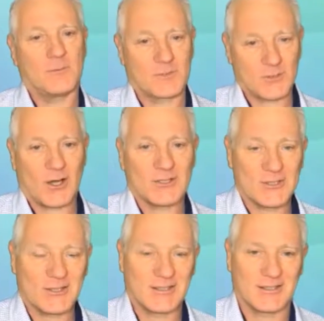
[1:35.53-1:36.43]

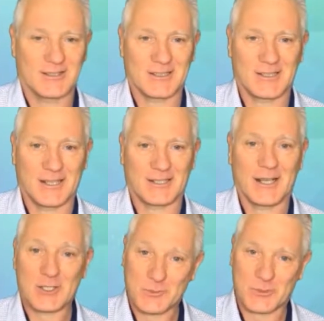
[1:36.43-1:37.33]
besides get
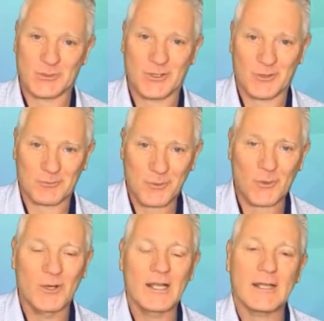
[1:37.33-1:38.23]
an expert on
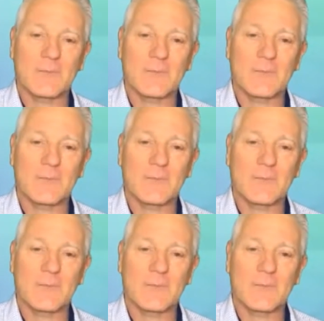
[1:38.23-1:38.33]
board,